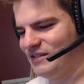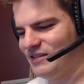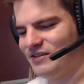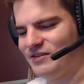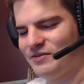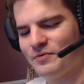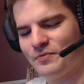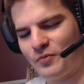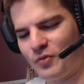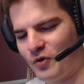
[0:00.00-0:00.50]

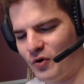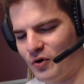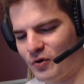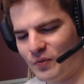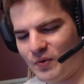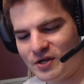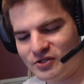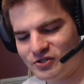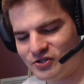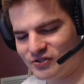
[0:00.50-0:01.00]
poor
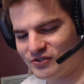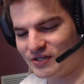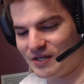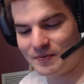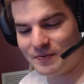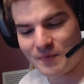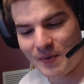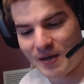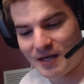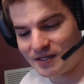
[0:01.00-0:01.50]
Witch just keeps
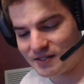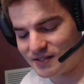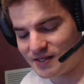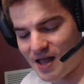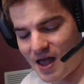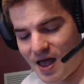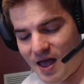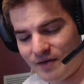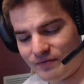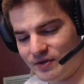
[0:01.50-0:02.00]
buying
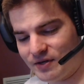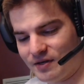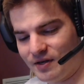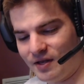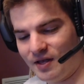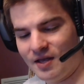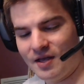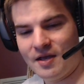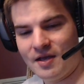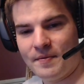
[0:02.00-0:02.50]
Staff, and
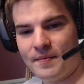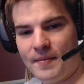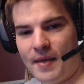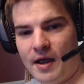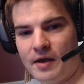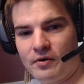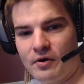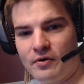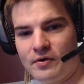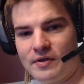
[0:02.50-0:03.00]

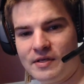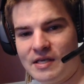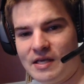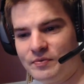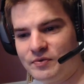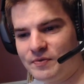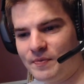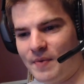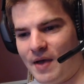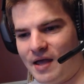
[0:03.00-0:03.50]
Pyro, he
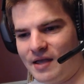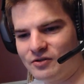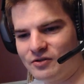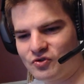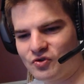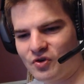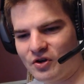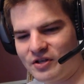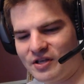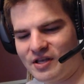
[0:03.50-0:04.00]
keeps buying
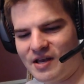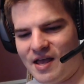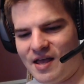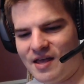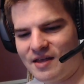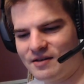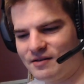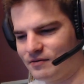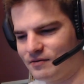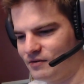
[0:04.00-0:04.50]
Shrunken Head,
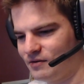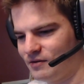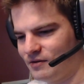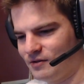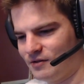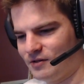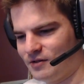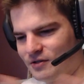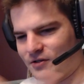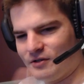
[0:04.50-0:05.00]
and
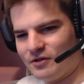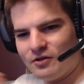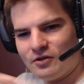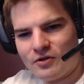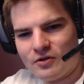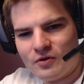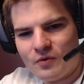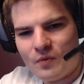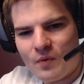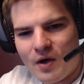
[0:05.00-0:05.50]

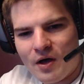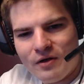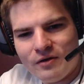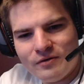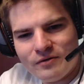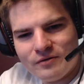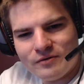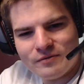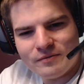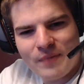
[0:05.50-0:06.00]
well,
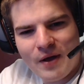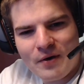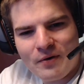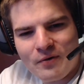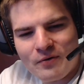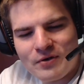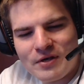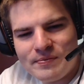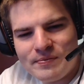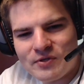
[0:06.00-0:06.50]
Pyro
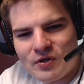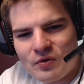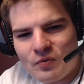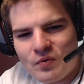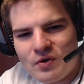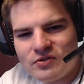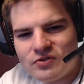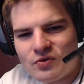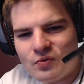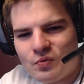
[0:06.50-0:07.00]
keeps on
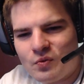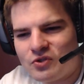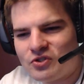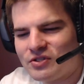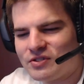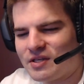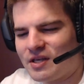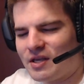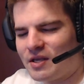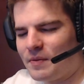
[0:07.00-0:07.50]
win. So Witch
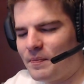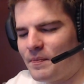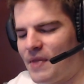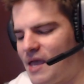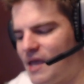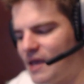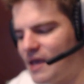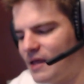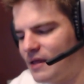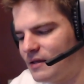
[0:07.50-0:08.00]
is like,
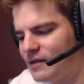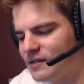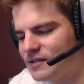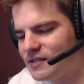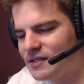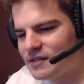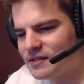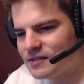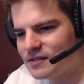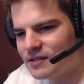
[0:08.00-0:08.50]
man, this
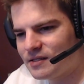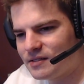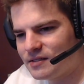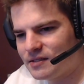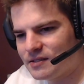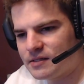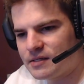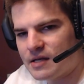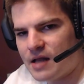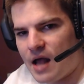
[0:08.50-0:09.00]

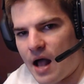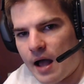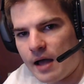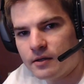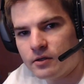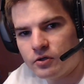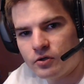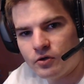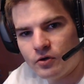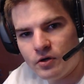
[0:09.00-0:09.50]
is not
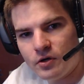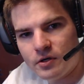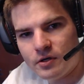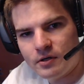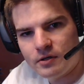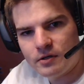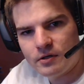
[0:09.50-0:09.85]
good.